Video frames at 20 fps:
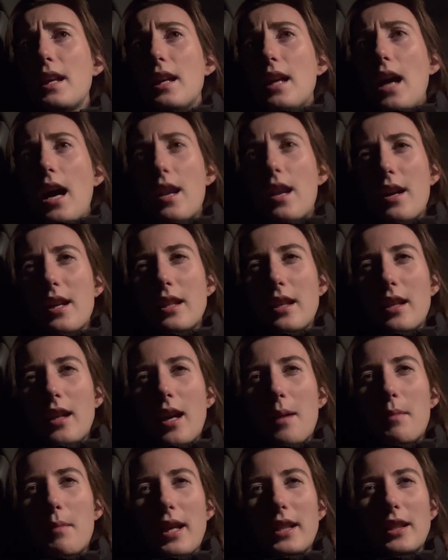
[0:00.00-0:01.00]
And I think
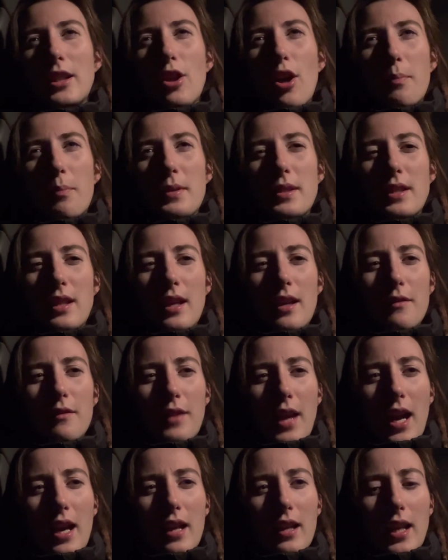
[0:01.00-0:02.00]
I'm like the opposite of
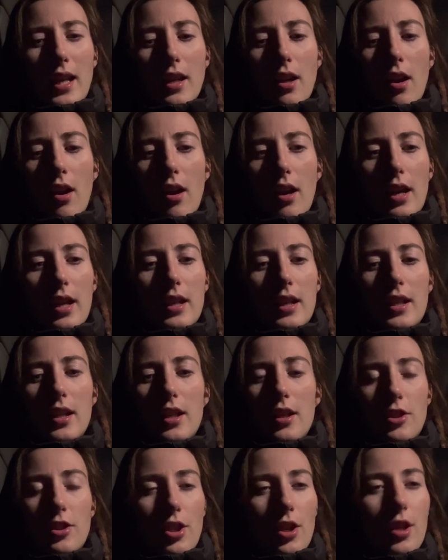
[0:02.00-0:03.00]
that. Like
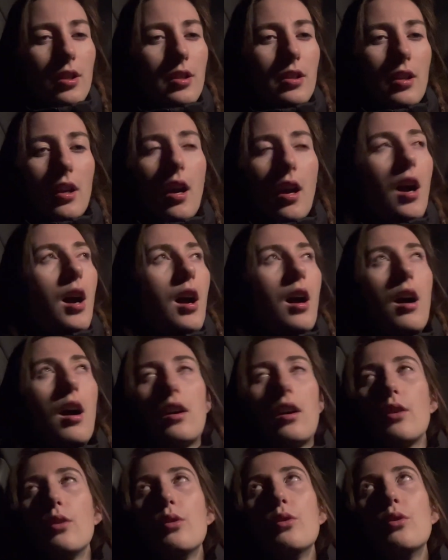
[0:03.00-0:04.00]
I just,
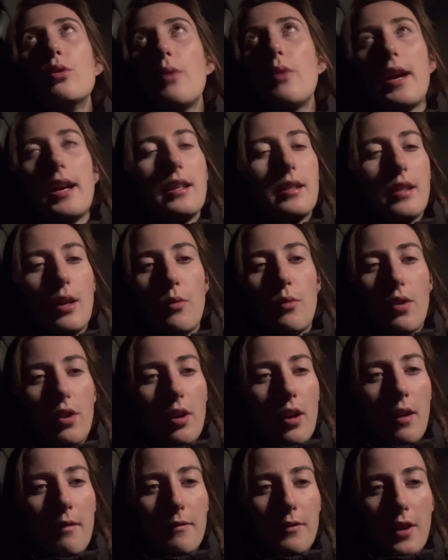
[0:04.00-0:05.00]
always I want
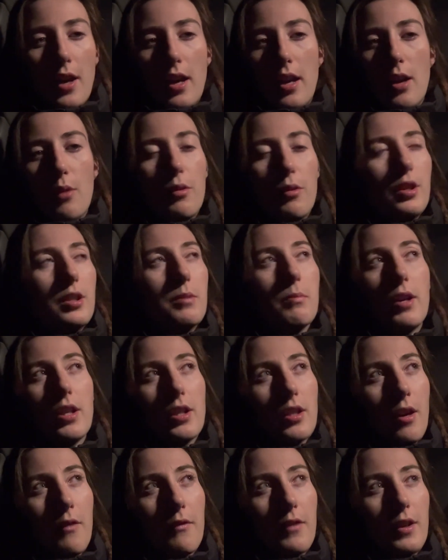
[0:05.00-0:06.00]
comfort and I want as much
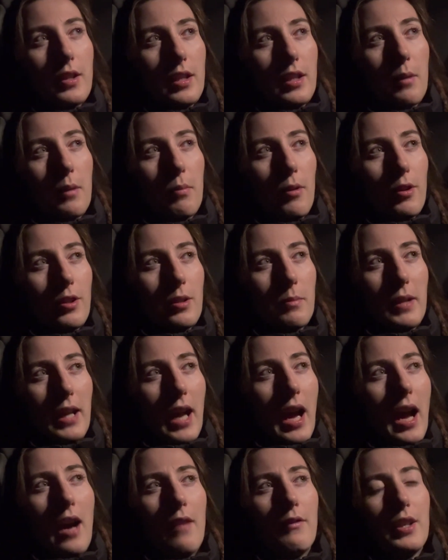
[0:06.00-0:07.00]
comfort as I can possibly
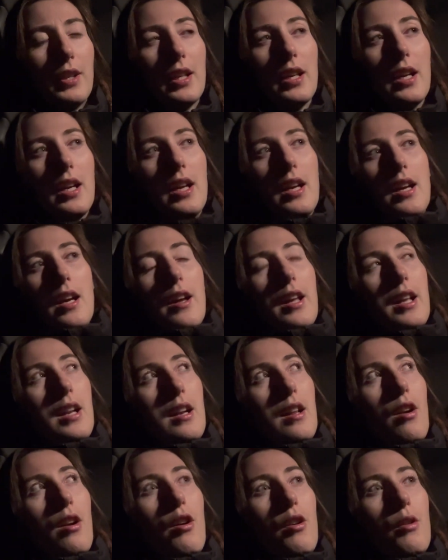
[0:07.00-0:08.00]
have. And in
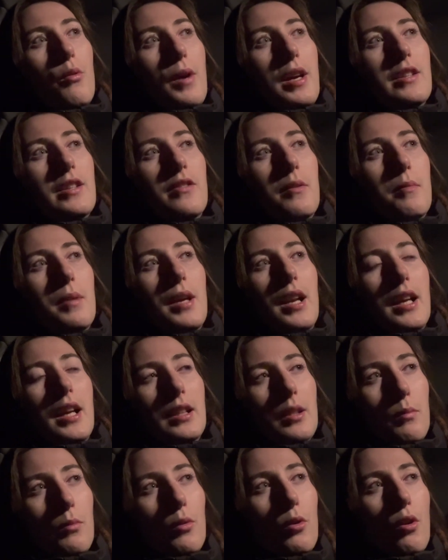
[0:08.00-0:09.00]
a lot of ways for me, like
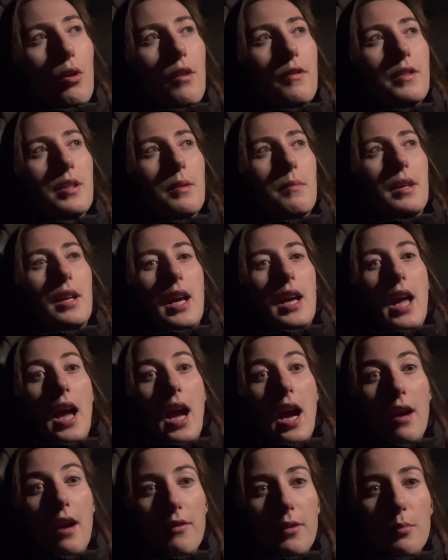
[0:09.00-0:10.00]
the more of something I
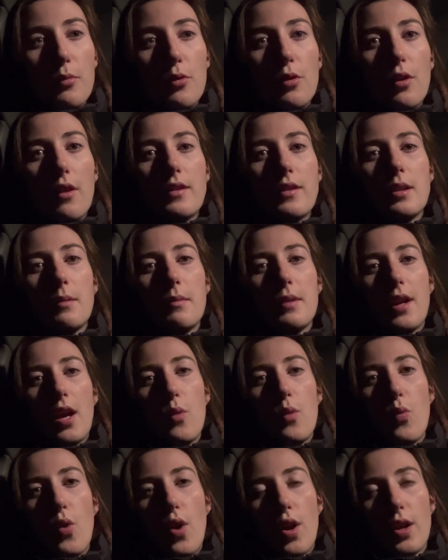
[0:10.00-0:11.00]
have, the more of something I
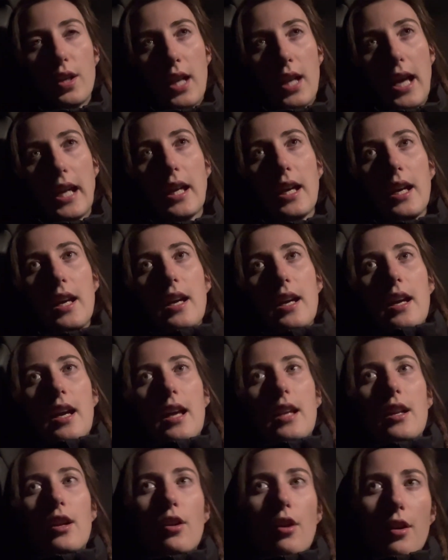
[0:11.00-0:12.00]
want. Like
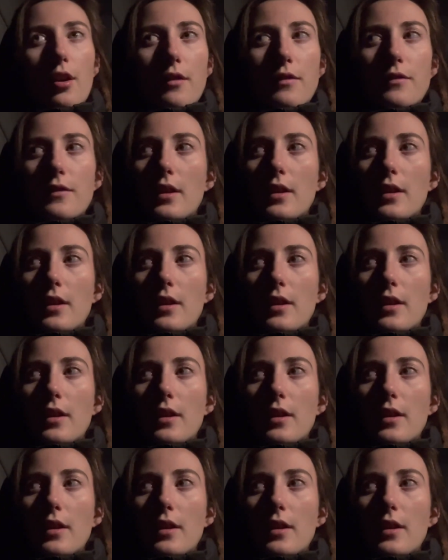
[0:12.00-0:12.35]
in a lot of